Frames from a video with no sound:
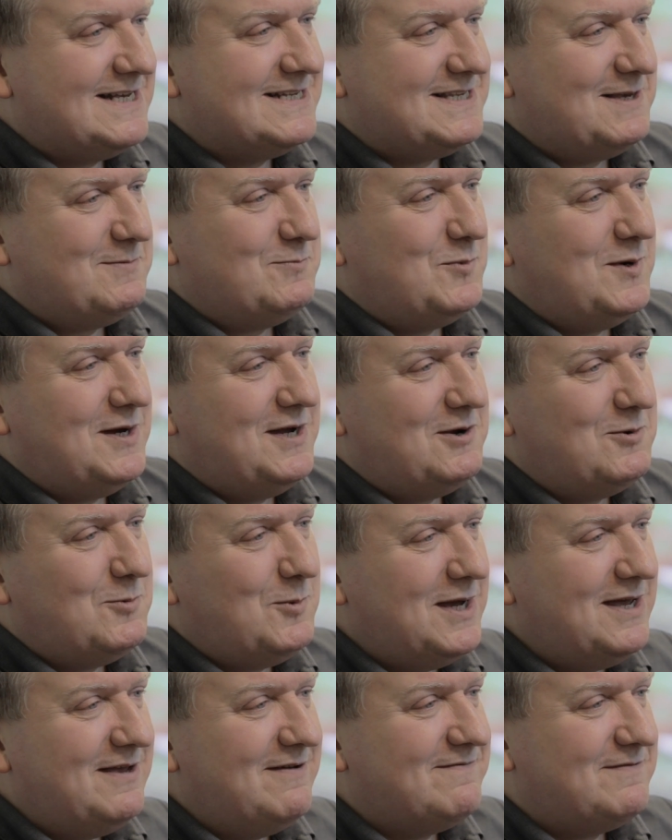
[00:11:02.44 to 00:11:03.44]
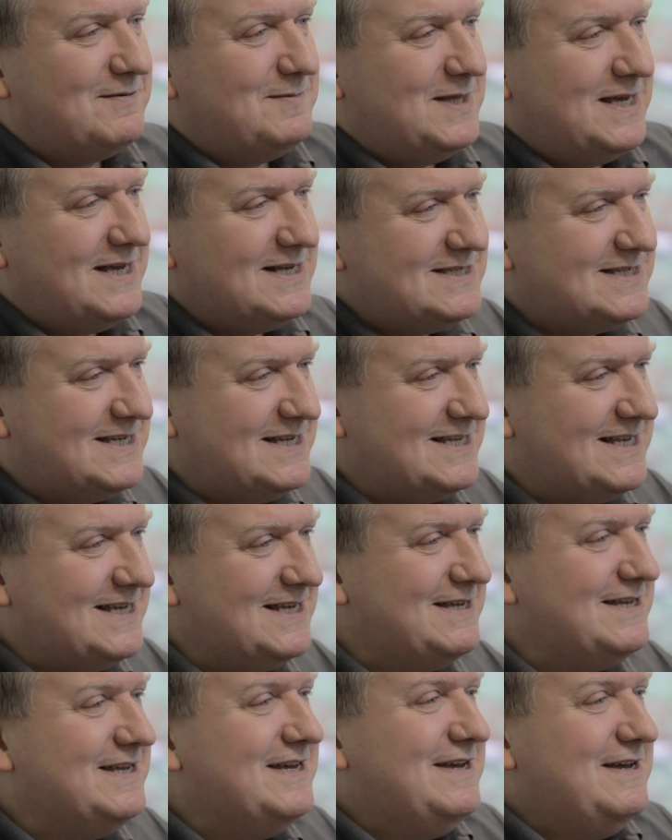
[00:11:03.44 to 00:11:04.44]
somewhere away from the
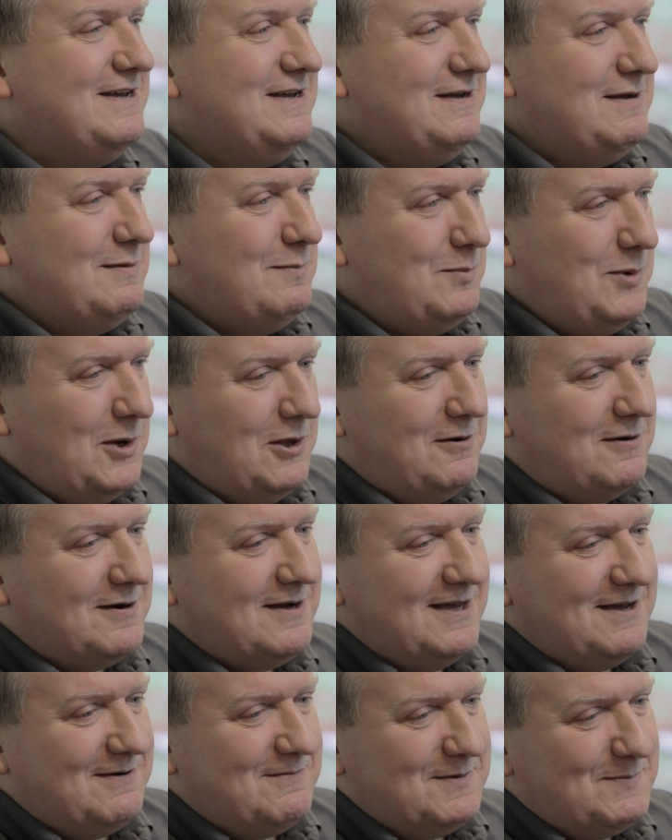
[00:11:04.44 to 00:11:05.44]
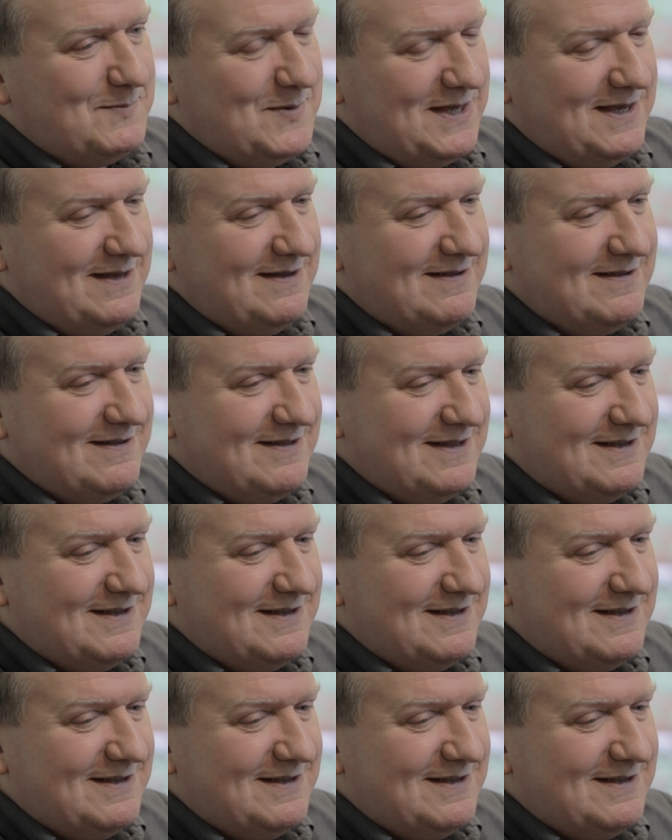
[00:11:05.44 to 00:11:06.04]
STD block, it would be